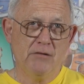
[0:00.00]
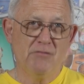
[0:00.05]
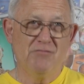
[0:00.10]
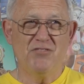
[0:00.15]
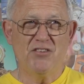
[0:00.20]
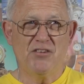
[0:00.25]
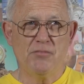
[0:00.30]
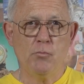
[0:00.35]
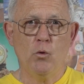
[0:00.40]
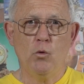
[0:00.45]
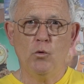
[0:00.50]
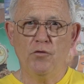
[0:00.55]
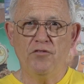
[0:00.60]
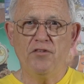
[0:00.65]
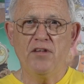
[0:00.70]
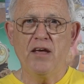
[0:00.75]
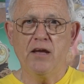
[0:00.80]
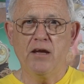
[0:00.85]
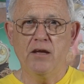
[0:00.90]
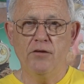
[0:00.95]
small
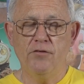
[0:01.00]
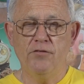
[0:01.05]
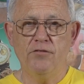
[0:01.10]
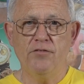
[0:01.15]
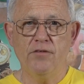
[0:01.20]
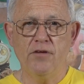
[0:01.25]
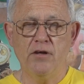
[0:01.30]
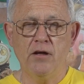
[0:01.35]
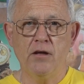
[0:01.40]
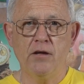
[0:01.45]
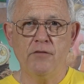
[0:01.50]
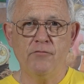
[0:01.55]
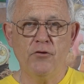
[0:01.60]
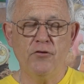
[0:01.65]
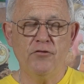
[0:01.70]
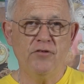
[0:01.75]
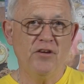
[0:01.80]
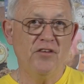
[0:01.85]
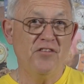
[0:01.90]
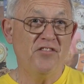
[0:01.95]
seconds
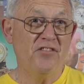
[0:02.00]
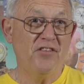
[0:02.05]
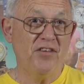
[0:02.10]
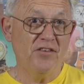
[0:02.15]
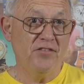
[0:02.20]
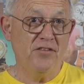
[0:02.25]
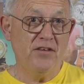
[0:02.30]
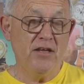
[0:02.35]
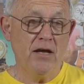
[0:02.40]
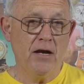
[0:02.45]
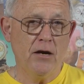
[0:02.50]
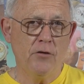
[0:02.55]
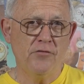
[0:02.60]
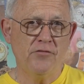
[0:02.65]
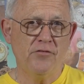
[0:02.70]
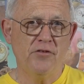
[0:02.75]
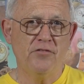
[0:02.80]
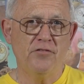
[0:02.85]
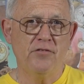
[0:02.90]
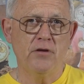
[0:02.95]
version has 60 hours
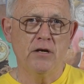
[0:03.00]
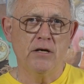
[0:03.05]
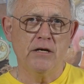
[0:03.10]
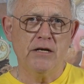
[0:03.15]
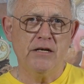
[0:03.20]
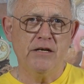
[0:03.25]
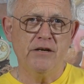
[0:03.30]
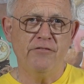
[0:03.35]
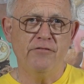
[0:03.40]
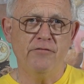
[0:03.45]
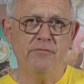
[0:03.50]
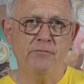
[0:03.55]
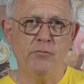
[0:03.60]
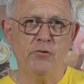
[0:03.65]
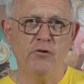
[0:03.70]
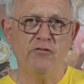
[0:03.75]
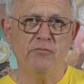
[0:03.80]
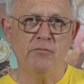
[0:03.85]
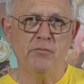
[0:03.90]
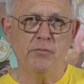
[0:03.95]
and a slightly different
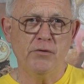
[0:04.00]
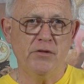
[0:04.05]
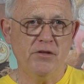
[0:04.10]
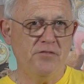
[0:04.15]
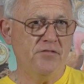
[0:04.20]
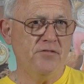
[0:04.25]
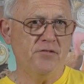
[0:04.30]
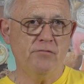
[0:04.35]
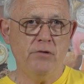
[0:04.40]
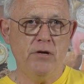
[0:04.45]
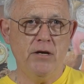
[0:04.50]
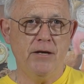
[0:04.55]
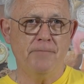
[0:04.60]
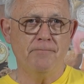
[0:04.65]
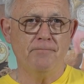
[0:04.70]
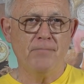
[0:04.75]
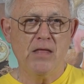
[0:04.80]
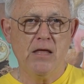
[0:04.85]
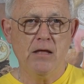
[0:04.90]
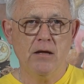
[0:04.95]
movement, but this is great.
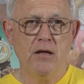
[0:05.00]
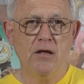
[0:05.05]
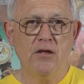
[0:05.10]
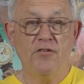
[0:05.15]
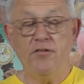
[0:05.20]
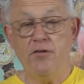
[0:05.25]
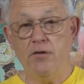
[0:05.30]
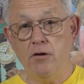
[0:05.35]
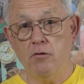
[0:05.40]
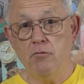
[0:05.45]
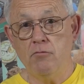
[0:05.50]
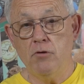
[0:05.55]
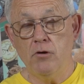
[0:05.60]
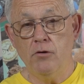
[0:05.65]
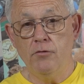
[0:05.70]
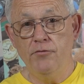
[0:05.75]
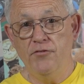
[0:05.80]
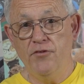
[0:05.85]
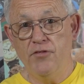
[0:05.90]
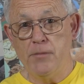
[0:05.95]
So
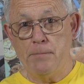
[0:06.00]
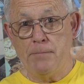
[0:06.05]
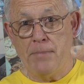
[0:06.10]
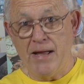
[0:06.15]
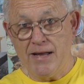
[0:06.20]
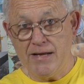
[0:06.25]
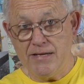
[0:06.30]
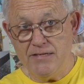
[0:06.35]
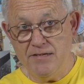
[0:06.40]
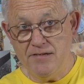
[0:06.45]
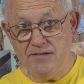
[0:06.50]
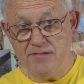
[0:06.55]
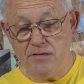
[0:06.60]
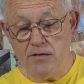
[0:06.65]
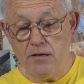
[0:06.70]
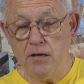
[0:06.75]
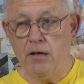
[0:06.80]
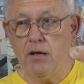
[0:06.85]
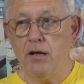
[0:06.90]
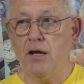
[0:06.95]
on to the bads.
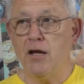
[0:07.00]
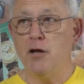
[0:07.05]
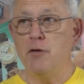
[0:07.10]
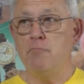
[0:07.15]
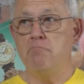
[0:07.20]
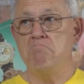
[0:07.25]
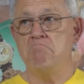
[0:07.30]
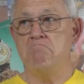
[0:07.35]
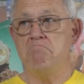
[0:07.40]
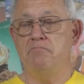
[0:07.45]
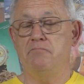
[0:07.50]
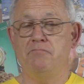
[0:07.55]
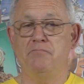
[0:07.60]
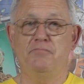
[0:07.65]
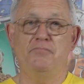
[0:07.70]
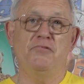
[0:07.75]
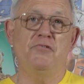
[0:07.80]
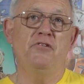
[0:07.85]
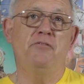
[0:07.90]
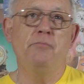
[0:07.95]

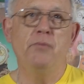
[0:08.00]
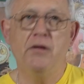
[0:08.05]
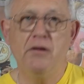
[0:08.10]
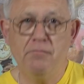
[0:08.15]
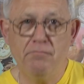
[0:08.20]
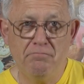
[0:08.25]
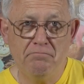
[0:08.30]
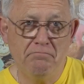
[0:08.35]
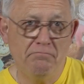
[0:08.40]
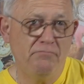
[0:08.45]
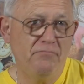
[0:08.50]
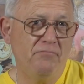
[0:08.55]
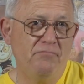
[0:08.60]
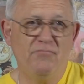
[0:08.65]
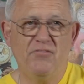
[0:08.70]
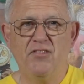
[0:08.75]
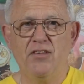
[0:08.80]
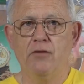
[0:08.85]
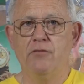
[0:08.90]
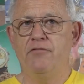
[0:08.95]
Just being
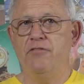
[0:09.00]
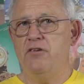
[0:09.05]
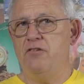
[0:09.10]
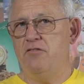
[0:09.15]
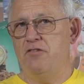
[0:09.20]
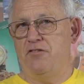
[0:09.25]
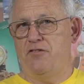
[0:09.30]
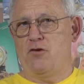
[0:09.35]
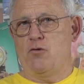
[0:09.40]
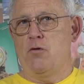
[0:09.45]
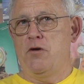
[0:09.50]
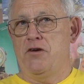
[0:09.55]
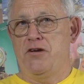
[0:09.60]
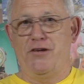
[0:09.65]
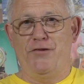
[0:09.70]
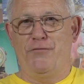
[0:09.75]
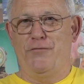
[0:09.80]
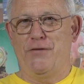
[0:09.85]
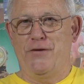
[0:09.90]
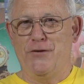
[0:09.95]
selfish, it's quite
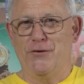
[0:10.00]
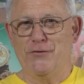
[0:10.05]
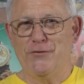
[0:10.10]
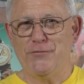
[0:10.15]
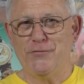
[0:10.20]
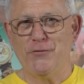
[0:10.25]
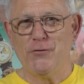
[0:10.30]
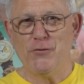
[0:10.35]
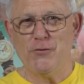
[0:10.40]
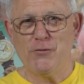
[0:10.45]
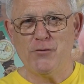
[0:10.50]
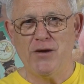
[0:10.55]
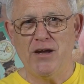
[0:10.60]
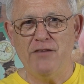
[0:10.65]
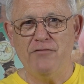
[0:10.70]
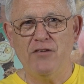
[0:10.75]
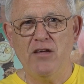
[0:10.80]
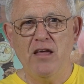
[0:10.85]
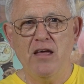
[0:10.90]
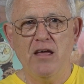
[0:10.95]
difficult to
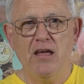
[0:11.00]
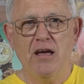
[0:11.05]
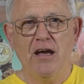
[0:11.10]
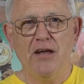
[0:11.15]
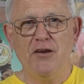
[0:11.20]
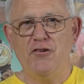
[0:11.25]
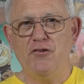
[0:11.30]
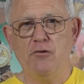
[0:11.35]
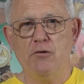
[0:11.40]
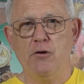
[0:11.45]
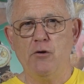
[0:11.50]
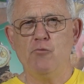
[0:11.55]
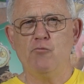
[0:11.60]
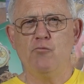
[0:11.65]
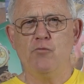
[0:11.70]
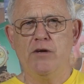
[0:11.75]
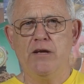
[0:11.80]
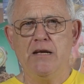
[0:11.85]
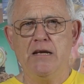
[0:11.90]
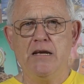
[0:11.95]
photograph and show how
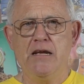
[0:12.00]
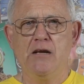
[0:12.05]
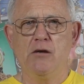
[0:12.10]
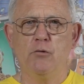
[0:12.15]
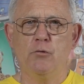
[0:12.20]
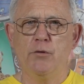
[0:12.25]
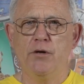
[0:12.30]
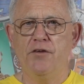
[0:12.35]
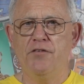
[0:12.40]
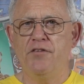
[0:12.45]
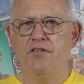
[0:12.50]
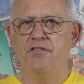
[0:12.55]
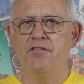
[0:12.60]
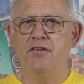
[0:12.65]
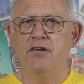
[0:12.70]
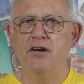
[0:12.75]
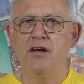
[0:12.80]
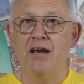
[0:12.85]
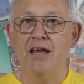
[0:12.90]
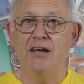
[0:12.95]
really glorious this
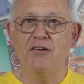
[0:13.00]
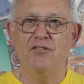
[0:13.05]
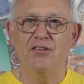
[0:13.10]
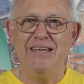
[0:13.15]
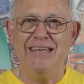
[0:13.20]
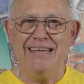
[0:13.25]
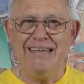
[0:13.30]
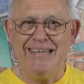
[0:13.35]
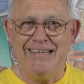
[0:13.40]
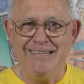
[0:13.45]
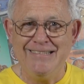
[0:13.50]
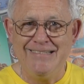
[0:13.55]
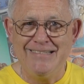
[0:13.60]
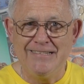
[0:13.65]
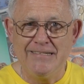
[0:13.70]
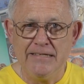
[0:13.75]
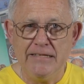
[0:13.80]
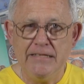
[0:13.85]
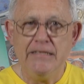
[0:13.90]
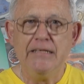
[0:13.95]
dial actually
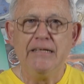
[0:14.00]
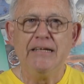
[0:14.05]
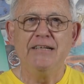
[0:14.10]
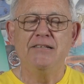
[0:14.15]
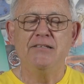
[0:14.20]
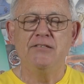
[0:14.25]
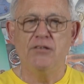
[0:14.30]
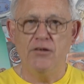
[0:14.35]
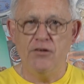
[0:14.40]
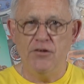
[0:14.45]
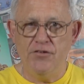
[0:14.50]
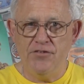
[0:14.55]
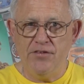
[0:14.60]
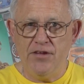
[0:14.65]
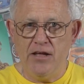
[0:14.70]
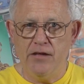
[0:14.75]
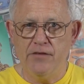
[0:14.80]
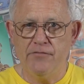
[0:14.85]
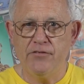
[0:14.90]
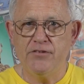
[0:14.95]
is. It does
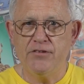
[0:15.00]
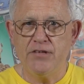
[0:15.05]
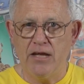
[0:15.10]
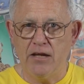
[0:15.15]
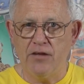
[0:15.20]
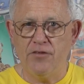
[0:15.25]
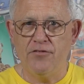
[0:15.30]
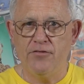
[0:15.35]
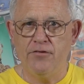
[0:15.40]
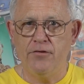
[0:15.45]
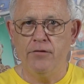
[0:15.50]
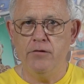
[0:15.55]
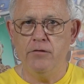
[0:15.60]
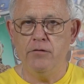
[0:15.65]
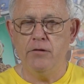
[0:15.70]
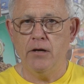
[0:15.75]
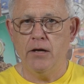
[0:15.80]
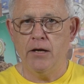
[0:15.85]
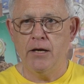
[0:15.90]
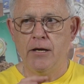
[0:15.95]
have a texture,
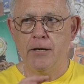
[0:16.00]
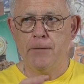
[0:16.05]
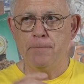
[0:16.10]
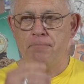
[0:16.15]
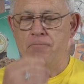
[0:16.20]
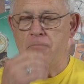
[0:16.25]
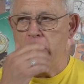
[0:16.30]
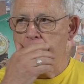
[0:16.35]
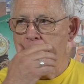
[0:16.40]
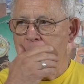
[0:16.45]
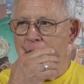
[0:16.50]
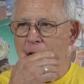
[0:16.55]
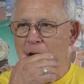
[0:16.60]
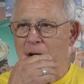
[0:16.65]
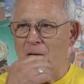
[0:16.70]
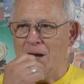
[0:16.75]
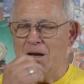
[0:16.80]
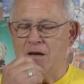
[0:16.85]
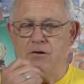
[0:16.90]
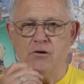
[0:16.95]
and
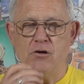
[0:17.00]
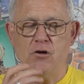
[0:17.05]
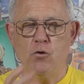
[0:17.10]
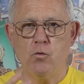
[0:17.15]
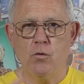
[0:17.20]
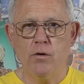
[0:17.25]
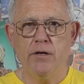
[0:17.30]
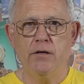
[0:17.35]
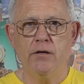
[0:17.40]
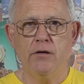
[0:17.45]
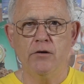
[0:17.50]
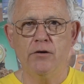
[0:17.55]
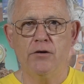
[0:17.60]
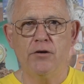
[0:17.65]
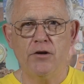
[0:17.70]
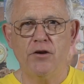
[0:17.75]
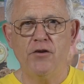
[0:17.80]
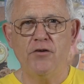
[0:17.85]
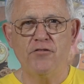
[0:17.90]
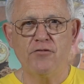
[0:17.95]
I don't quite know how
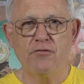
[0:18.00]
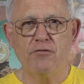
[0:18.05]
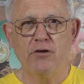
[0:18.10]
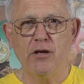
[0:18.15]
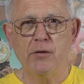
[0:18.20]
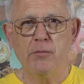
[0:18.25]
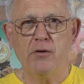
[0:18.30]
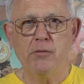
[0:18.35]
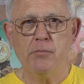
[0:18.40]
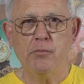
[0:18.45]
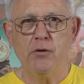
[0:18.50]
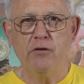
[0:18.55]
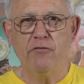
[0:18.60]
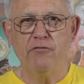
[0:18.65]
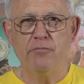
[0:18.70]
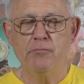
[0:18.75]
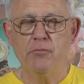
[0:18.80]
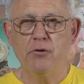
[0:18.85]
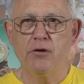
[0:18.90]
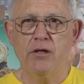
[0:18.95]
to describe it apart
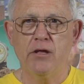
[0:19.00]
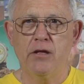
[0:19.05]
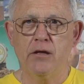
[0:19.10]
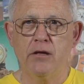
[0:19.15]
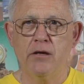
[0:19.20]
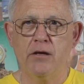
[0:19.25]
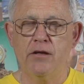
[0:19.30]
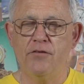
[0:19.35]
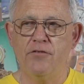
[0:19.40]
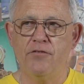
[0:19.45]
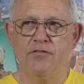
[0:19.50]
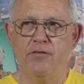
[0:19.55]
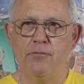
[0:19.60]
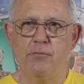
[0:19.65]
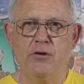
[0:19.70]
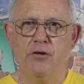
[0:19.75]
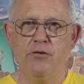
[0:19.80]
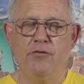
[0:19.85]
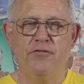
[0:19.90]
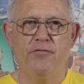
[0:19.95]
from looking at
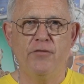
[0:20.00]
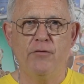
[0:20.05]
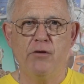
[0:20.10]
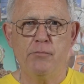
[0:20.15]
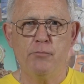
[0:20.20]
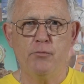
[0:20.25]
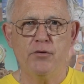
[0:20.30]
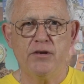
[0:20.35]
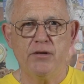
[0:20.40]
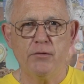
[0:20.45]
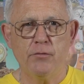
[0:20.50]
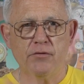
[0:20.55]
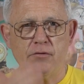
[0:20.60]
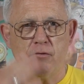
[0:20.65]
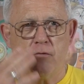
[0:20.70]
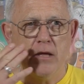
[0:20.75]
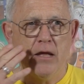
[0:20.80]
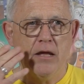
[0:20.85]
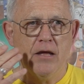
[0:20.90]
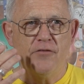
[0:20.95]
somebody who's very pretty with
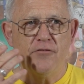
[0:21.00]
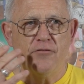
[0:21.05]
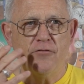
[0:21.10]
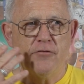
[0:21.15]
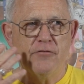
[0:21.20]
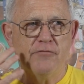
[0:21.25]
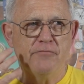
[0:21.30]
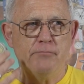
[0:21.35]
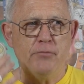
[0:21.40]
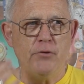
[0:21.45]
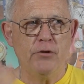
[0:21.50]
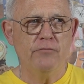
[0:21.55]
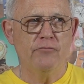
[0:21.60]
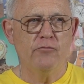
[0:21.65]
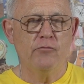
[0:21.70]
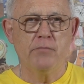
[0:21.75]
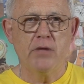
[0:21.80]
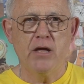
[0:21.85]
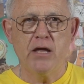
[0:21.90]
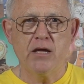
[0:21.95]
sort of
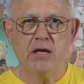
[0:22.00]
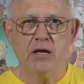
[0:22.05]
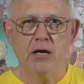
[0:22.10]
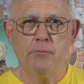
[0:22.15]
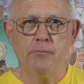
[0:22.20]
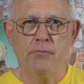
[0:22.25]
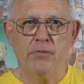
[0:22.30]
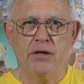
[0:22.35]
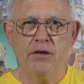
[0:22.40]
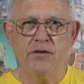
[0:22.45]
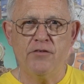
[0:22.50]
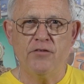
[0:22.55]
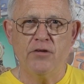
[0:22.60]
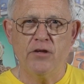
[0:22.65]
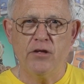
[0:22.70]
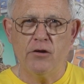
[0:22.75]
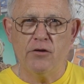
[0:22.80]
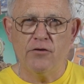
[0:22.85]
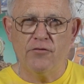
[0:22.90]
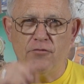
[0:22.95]
beautiful makeup, that you